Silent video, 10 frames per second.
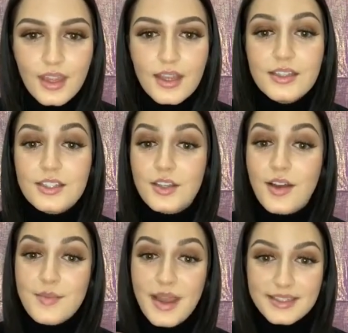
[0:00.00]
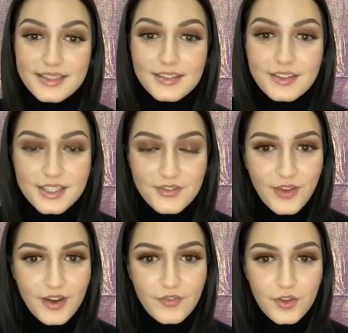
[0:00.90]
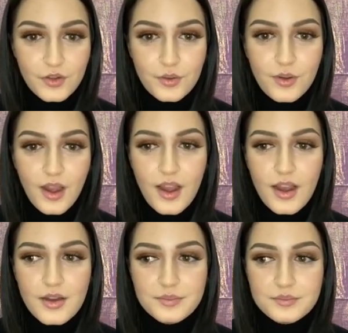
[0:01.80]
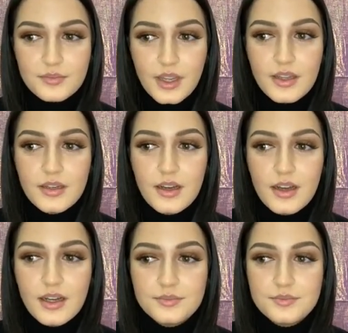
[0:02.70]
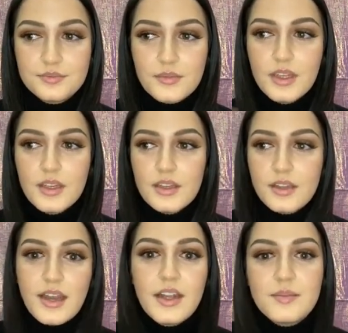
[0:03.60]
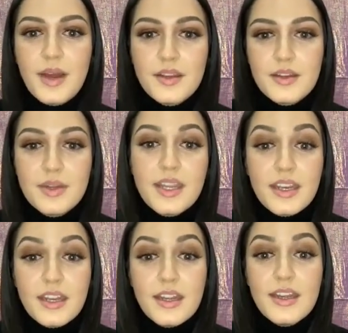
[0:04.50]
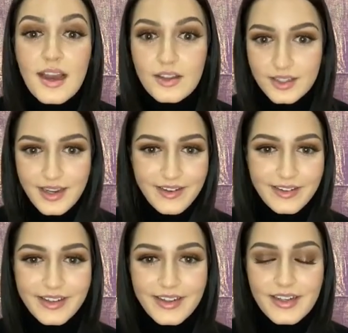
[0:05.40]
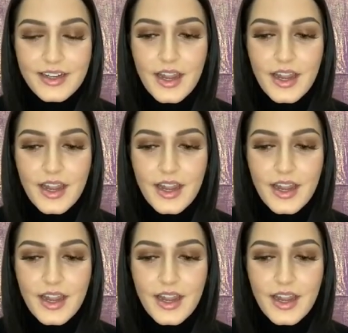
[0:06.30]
So I'm at Dillard's Fairview, and kind of like by the McKinney Allen area,